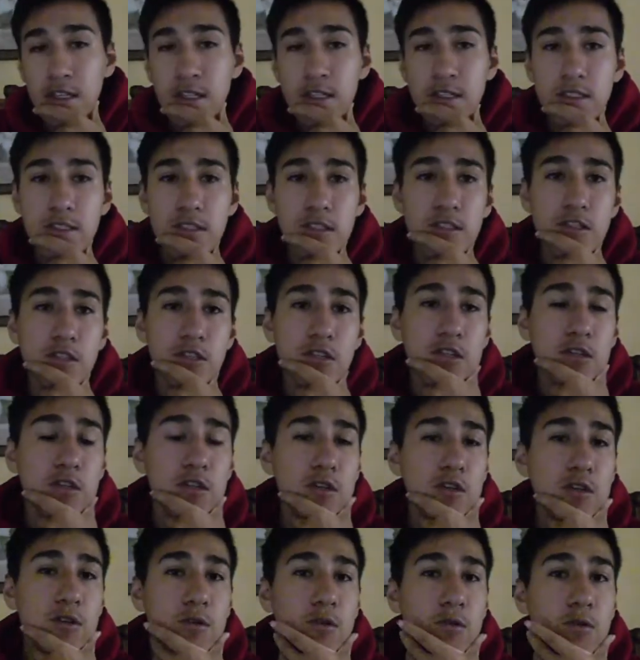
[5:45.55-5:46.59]

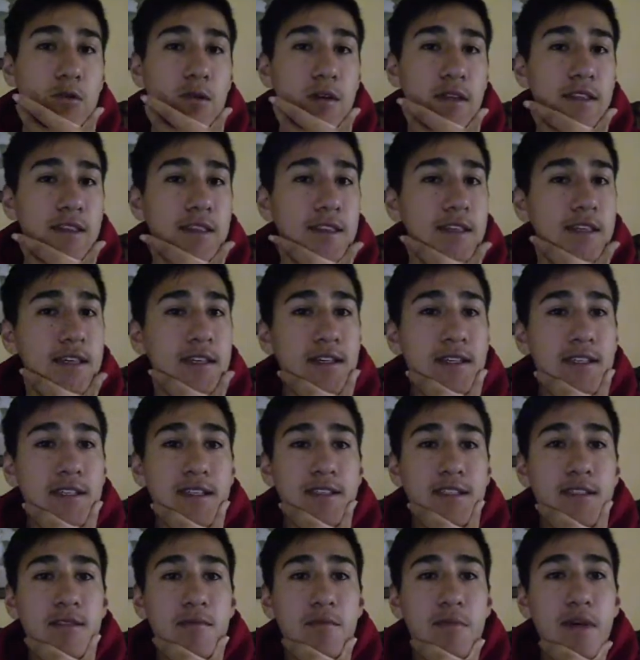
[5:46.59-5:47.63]
So I think
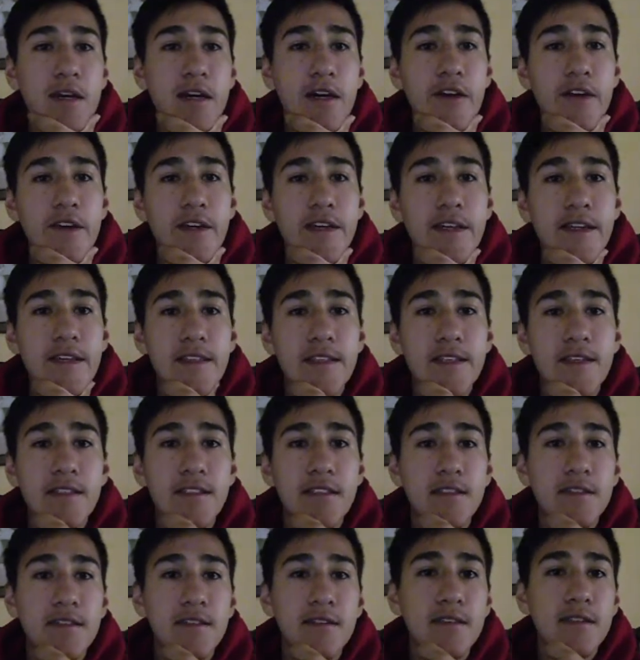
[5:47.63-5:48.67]
that's about it.
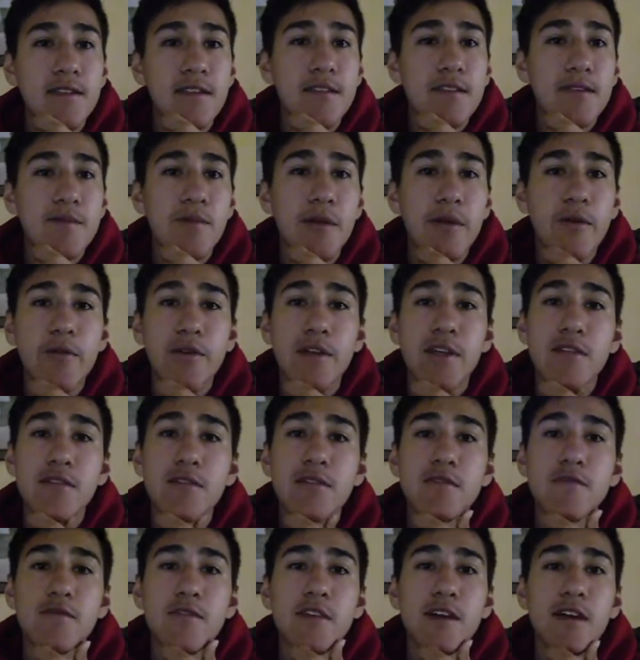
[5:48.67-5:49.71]
That's my reasons
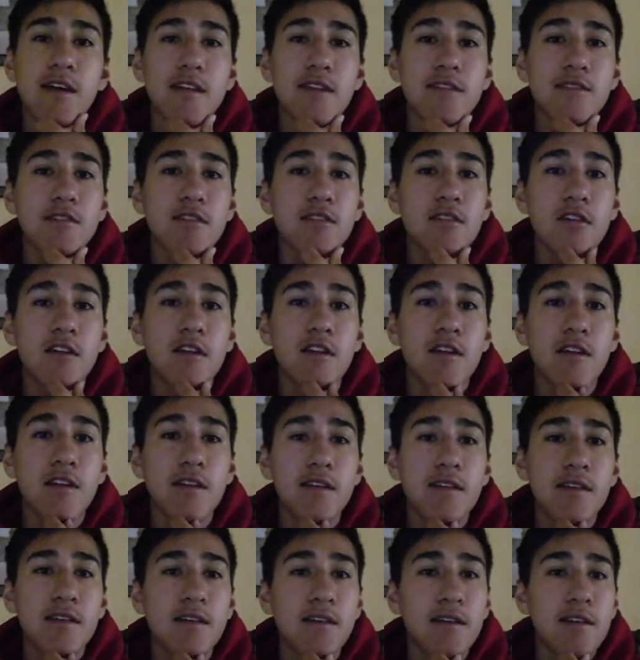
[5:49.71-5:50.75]
for kind of starting.
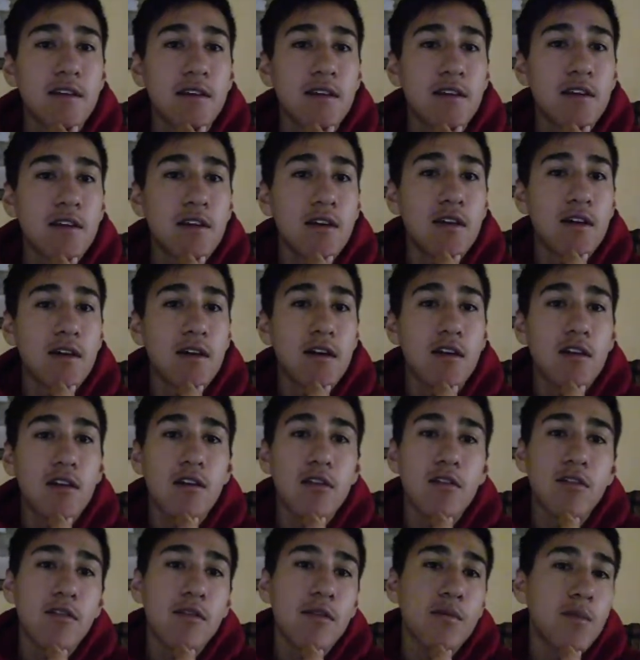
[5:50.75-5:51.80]
I don't
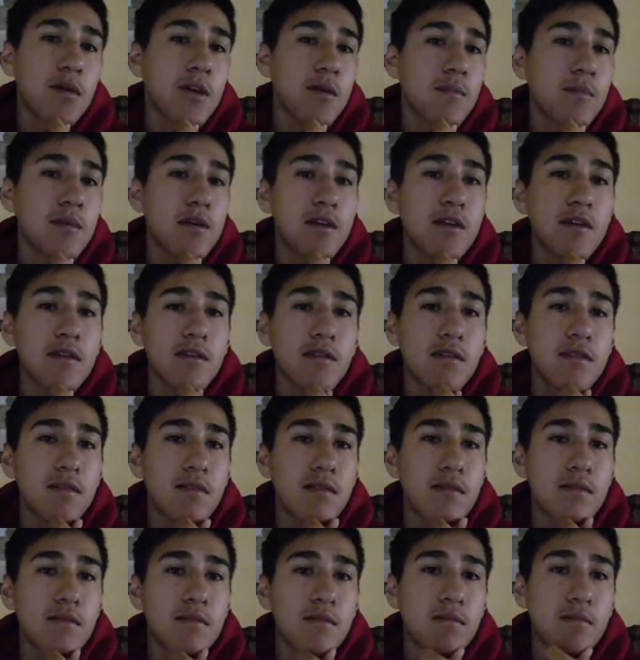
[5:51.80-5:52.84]
know, they might be
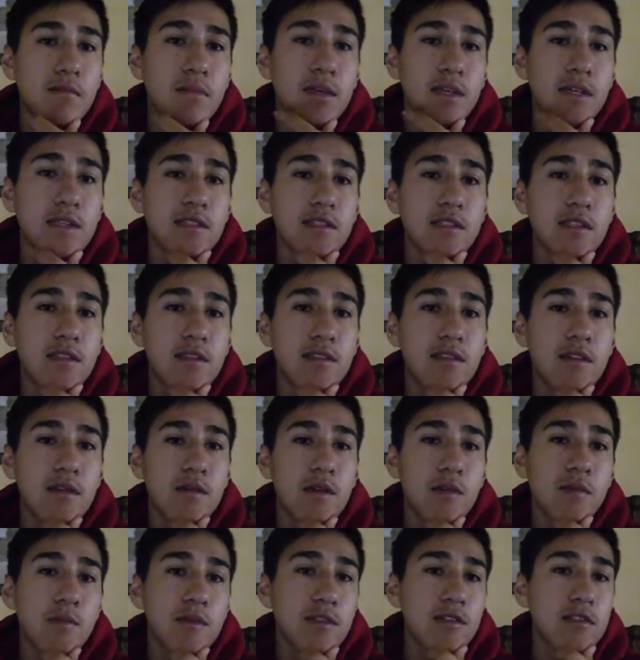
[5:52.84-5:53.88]
basic, they may
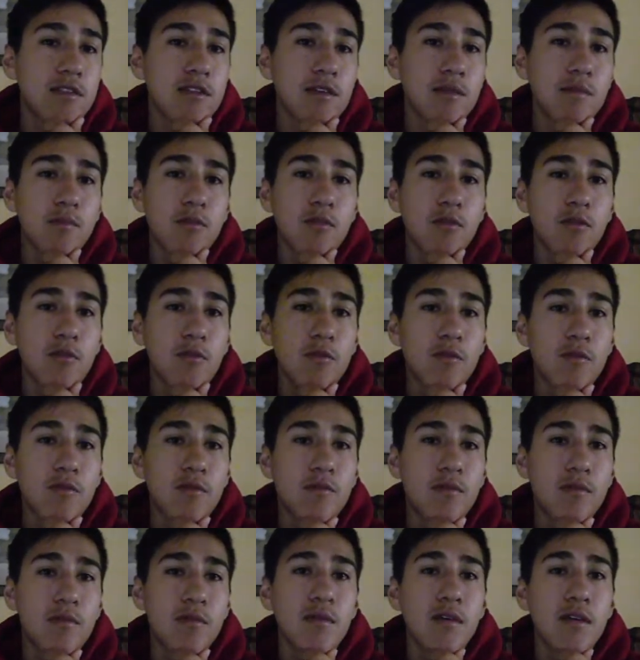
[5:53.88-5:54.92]
be simple,
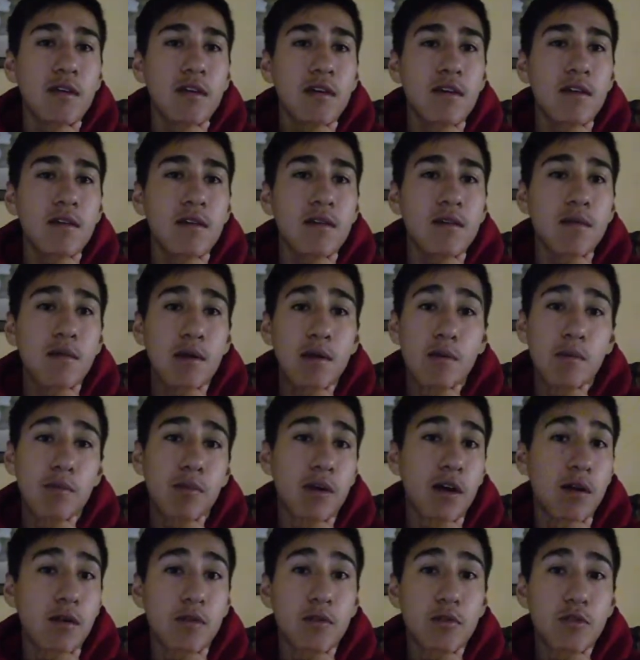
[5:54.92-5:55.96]
maybe
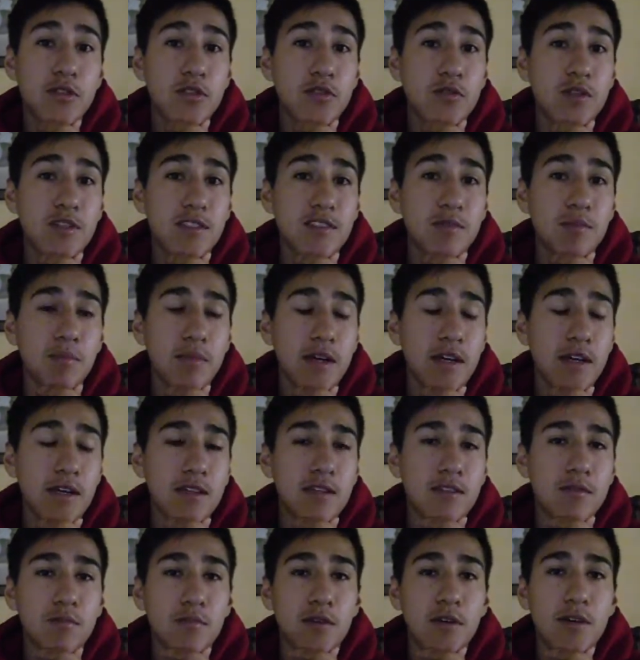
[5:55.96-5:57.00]
probably what you
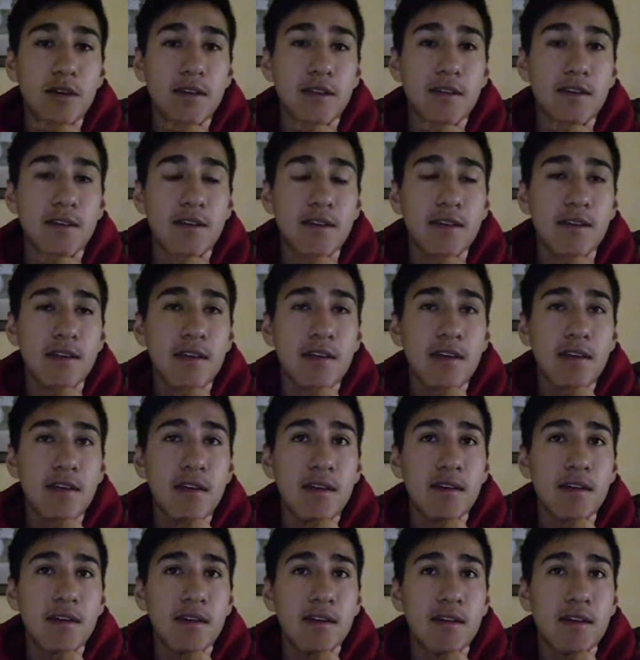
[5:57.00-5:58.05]
expect, but
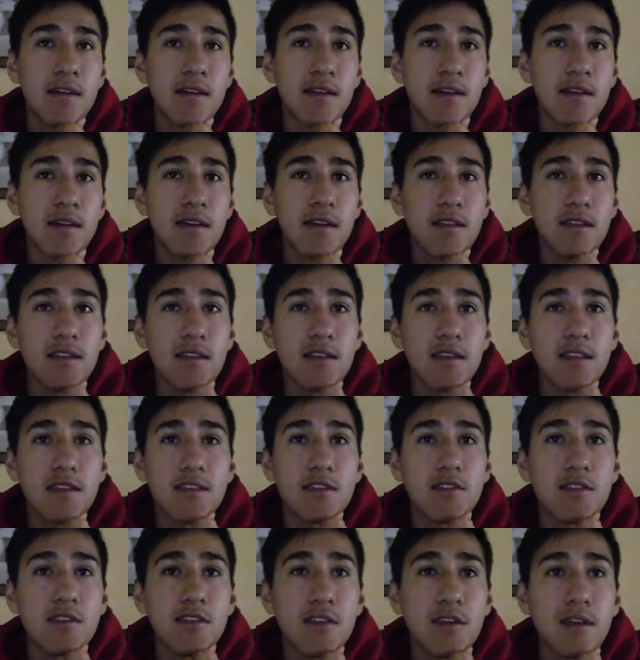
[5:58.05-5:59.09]
I think
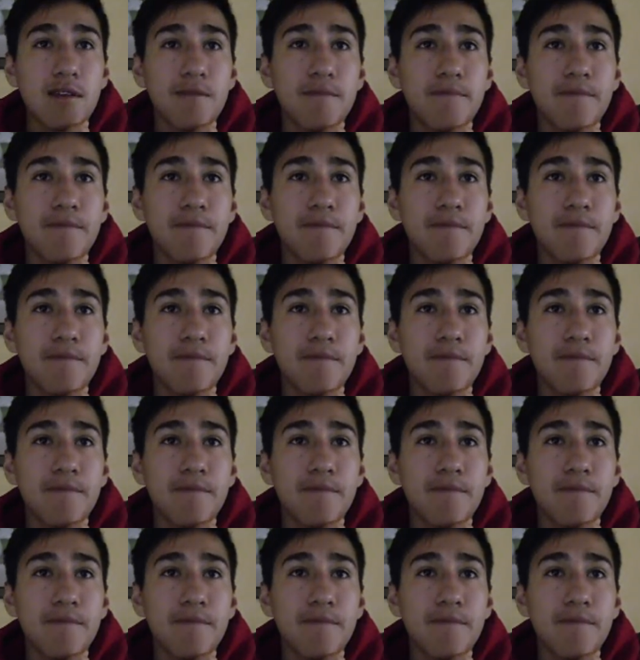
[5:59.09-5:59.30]
that's it.